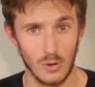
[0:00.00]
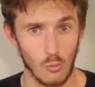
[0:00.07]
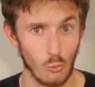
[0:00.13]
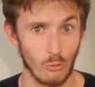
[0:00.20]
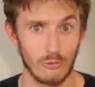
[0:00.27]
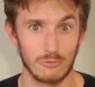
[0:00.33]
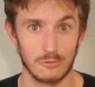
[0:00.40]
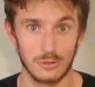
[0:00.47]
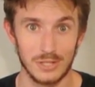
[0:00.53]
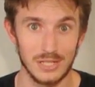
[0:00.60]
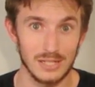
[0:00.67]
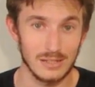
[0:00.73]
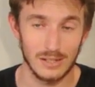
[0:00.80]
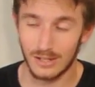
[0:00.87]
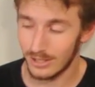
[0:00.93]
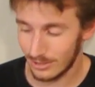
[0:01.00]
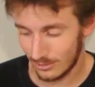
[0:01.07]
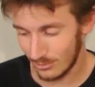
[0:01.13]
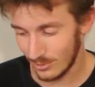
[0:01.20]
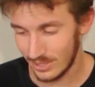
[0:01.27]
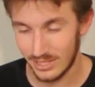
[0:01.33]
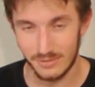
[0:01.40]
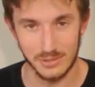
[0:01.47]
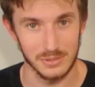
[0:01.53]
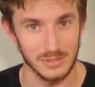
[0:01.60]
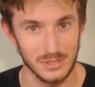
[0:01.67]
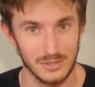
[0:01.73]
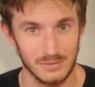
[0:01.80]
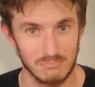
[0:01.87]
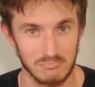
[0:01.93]
Wolverine claws or whatever?
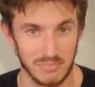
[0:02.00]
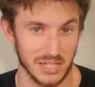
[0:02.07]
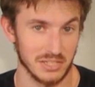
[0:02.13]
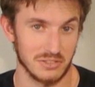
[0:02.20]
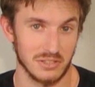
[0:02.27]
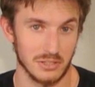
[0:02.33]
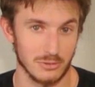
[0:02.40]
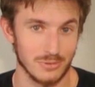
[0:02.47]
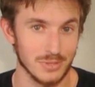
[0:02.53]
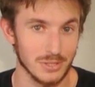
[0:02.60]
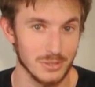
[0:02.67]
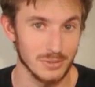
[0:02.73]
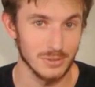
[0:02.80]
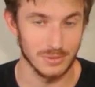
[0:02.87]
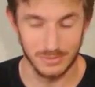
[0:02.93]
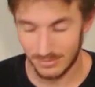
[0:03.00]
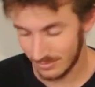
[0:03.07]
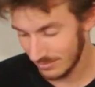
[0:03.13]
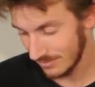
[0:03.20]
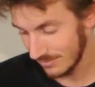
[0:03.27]
I just think it's really cool.